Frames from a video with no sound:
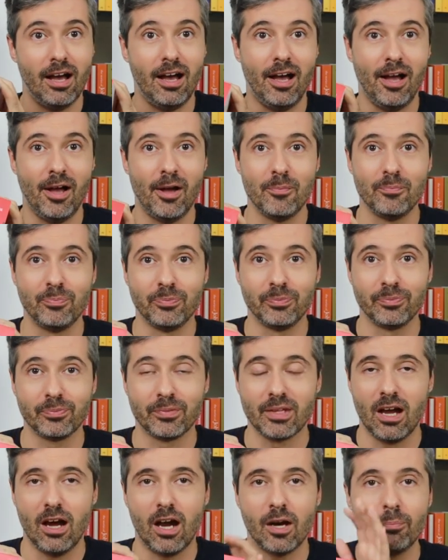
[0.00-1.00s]

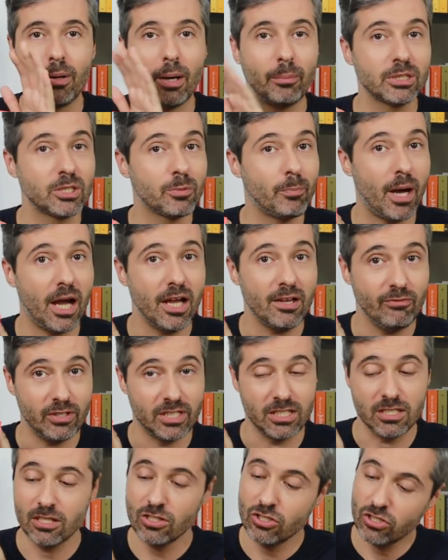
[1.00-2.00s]
are published by
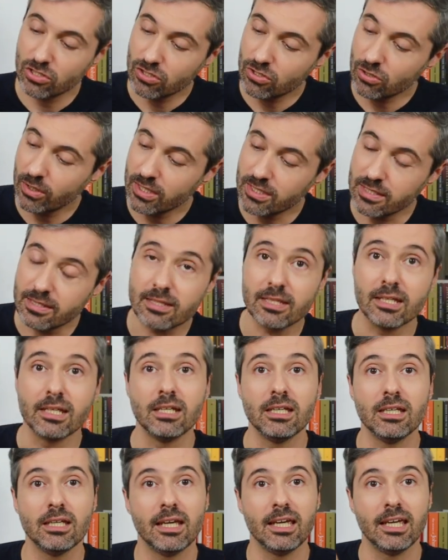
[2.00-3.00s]
Vintage, as you can
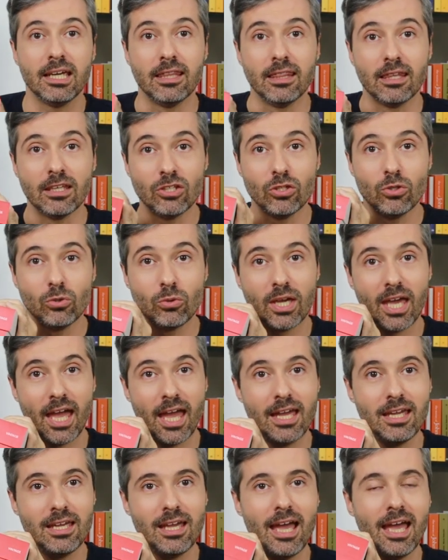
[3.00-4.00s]
see, in the
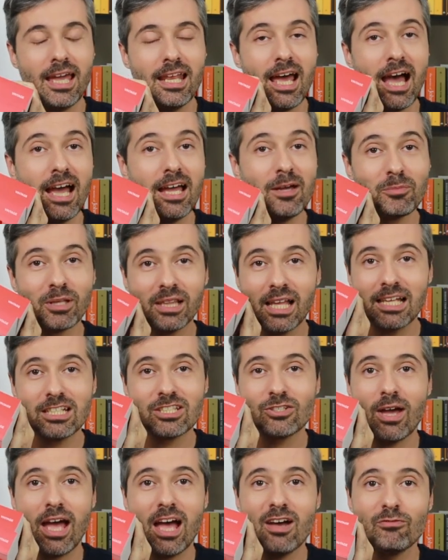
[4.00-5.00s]
UK. And I am
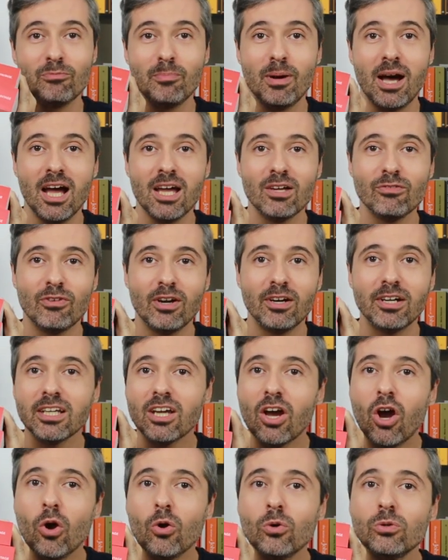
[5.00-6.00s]
glad to have my
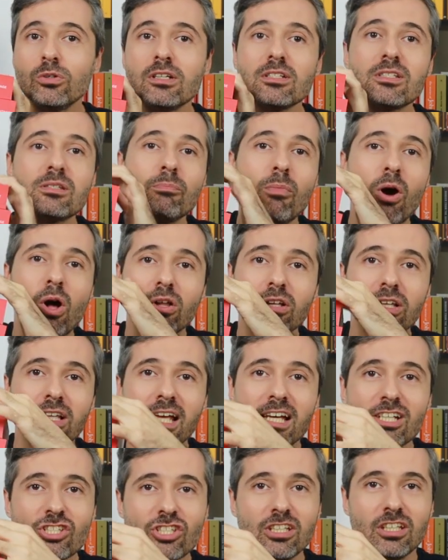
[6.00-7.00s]
very own small
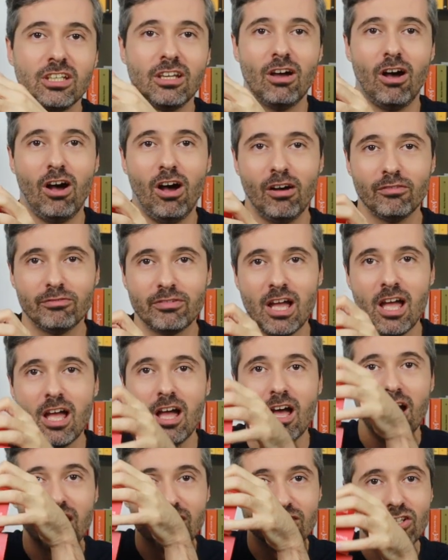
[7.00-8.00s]
collection of
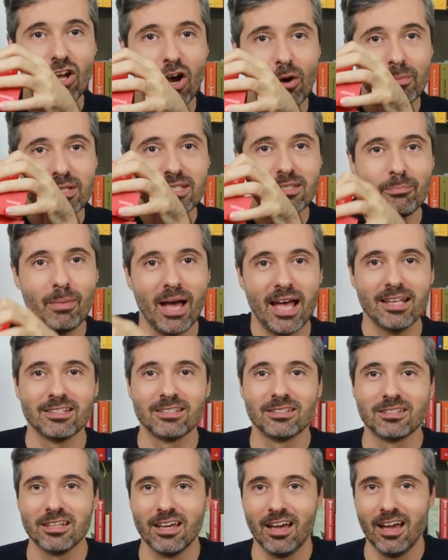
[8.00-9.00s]
Thomas
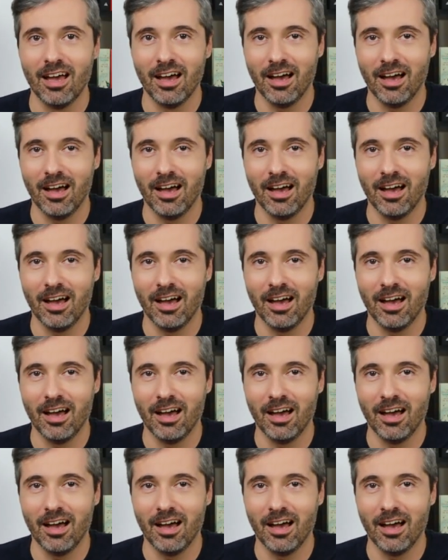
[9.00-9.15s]
Mann's